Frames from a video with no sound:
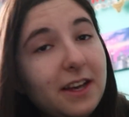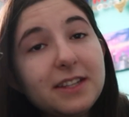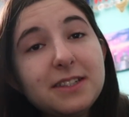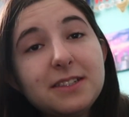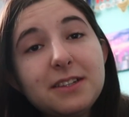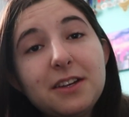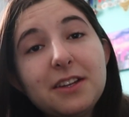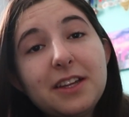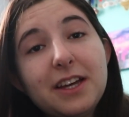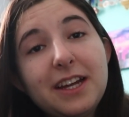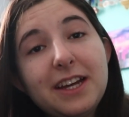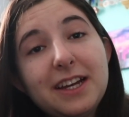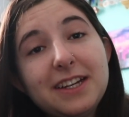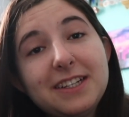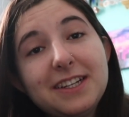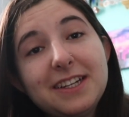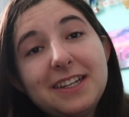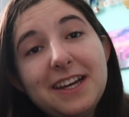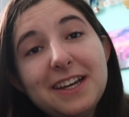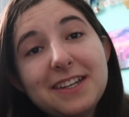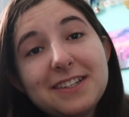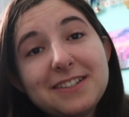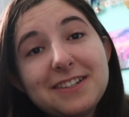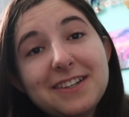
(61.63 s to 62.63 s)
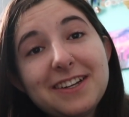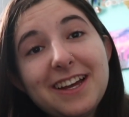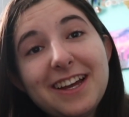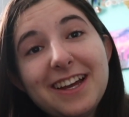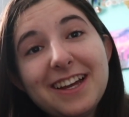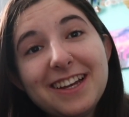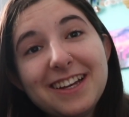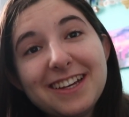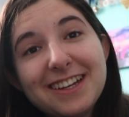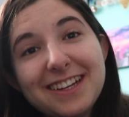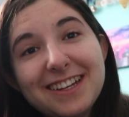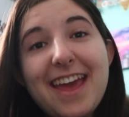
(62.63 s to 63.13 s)
That's all that I did yesterday.
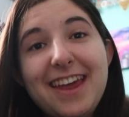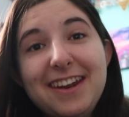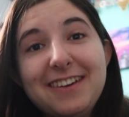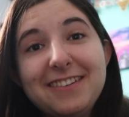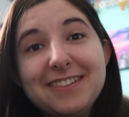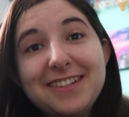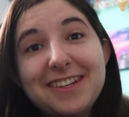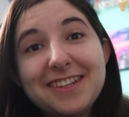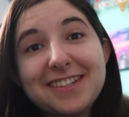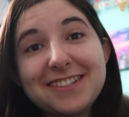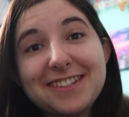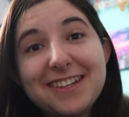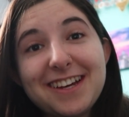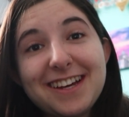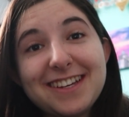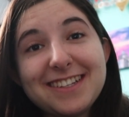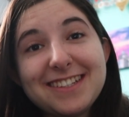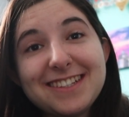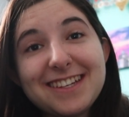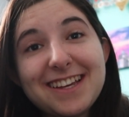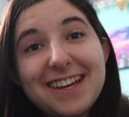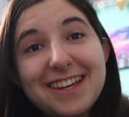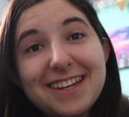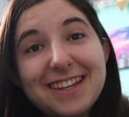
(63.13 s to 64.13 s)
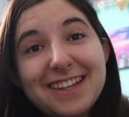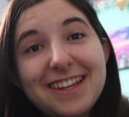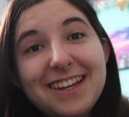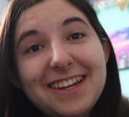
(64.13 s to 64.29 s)
And I'll talk to you guys in a